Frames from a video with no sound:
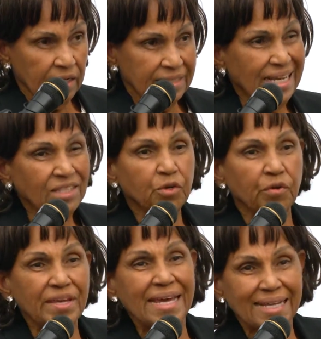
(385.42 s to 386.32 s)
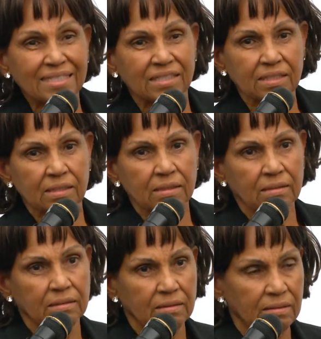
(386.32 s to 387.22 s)
that creates
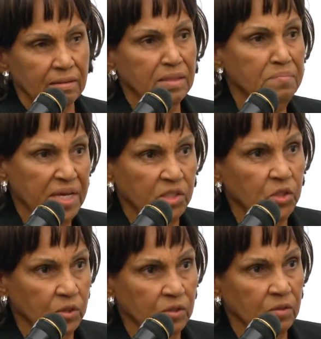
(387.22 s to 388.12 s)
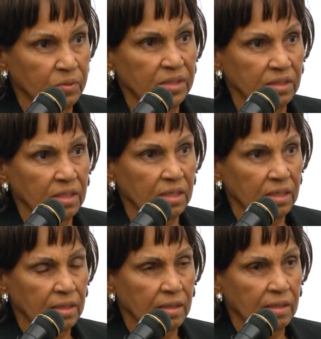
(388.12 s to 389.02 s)
the mess we see
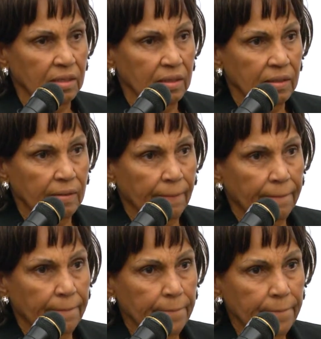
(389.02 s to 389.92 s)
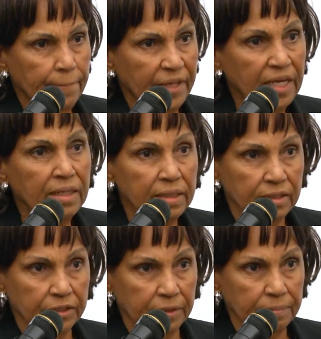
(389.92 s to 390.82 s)
in
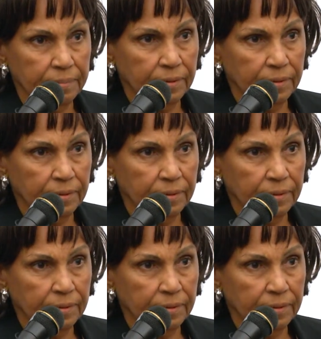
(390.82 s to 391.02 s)
leadership.